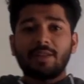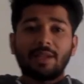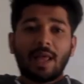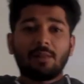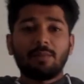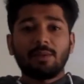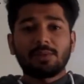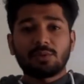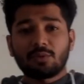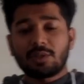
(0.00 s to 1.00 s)
Then I'll be
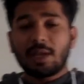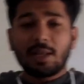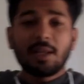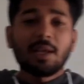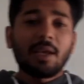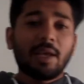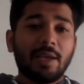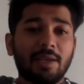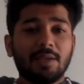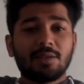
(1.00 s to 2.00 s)
able to tell,
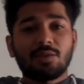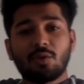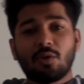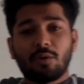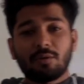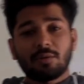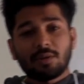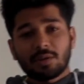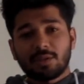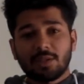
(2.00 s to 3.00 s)
hey, he's John,
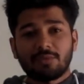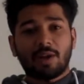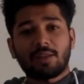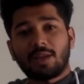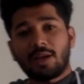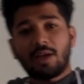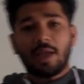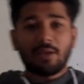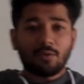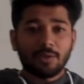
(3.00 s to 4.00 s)
she's Radha,
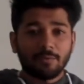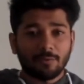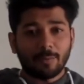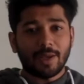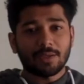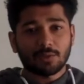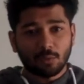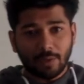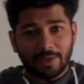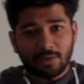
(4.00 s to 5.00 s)
I know them from high
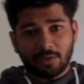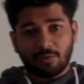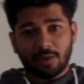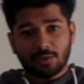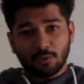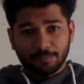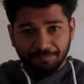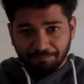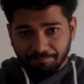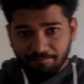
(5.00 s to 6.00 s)
school, etc. So
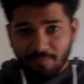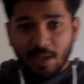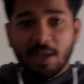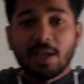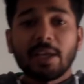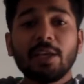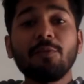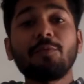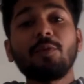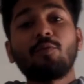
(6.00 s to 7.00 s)

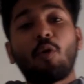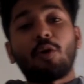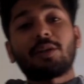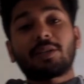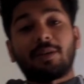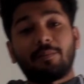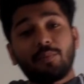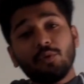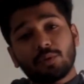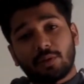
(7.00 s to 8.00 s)
if we want
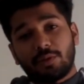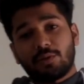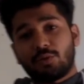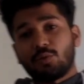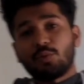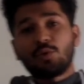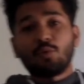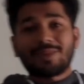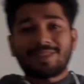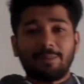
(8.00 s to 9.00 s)
computer to
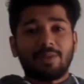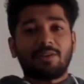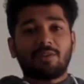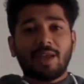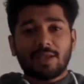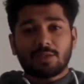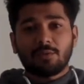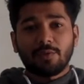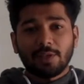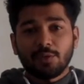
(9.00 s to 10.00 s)
do a similar task,
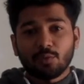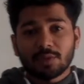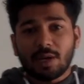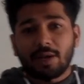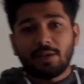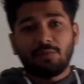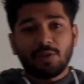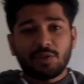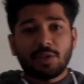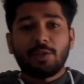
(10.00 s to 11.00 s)
we'll use
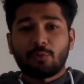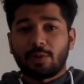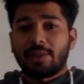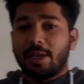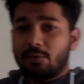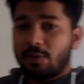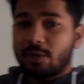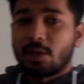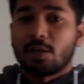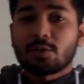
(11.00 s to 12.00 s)
artificial neural network.